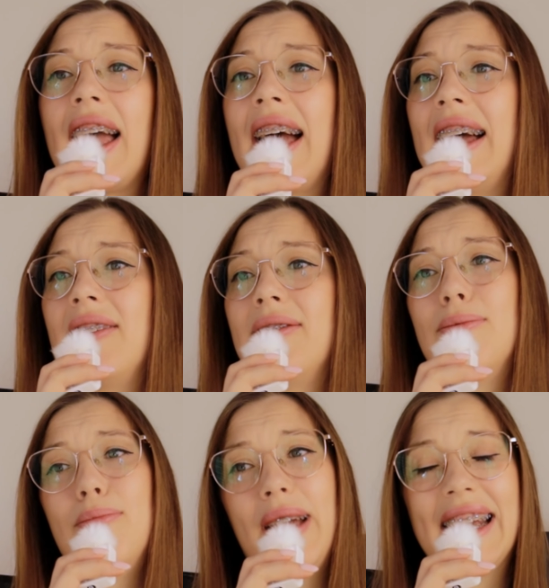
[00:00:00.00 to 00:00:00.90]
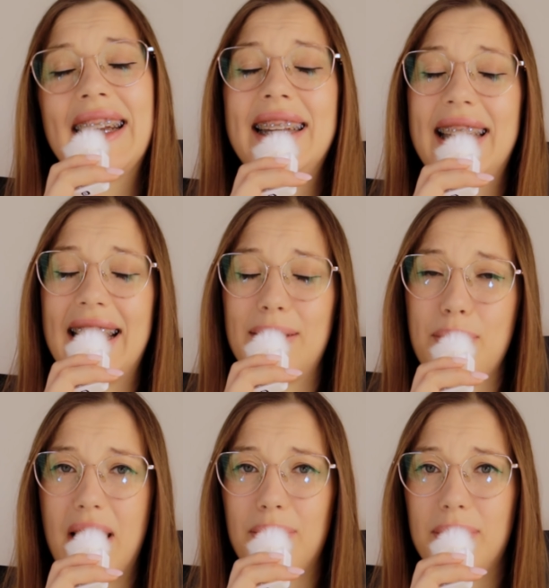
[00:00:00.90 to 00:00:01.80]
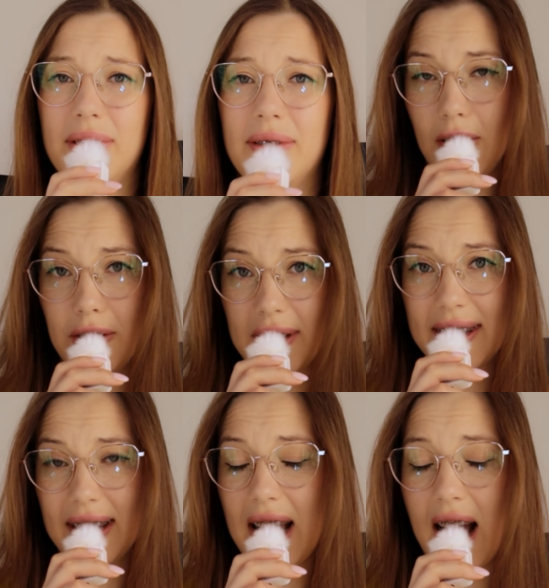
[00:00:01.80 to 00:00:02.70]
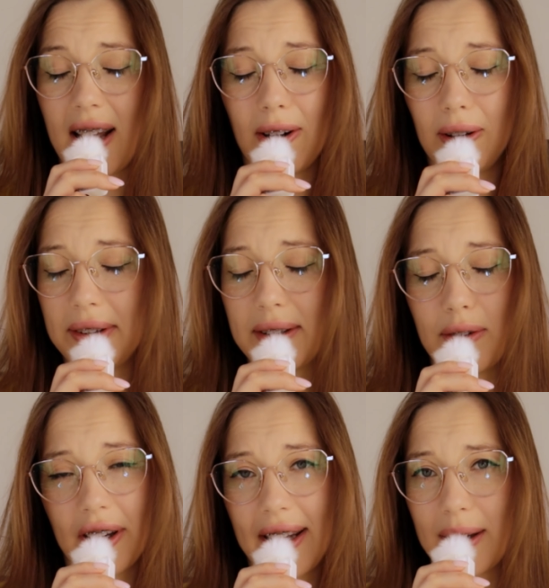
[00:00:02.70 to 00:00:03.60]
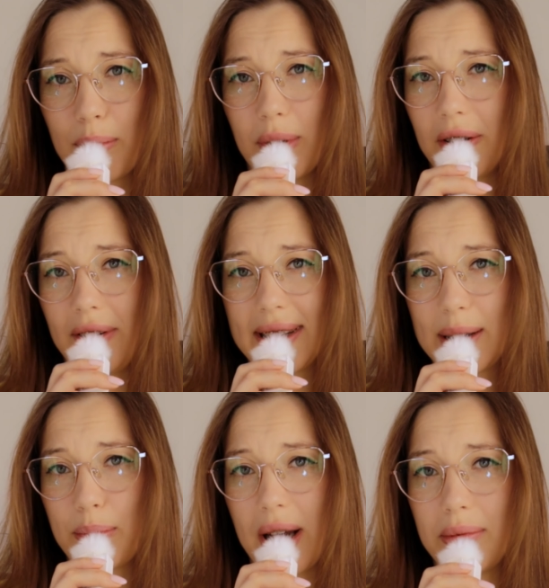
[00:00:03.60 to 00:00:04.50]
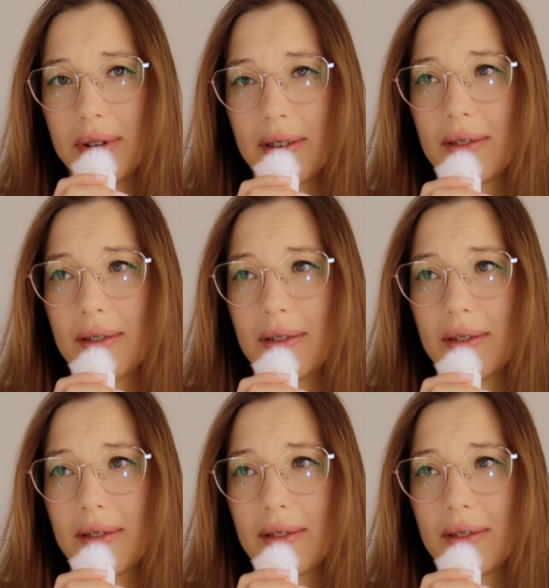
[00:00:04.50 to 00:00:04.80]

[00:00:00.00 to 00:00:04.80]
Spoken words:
I have baked that map. Honestly, I always forget about this map.